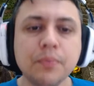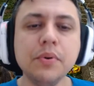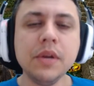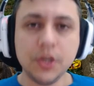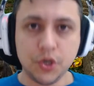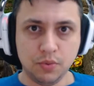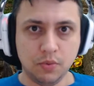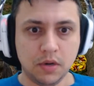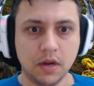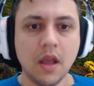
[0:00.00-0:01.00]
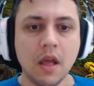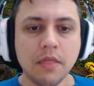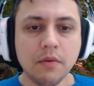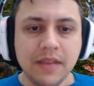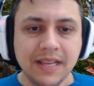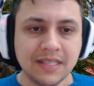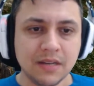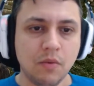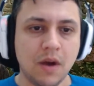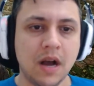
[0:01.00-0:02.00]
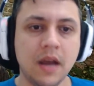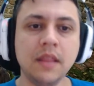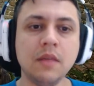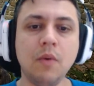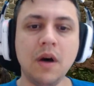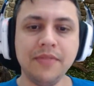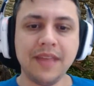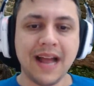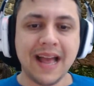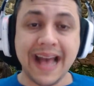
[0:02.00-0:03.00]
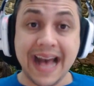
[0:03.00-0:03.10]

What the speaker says: pretty sure the reason why the one that I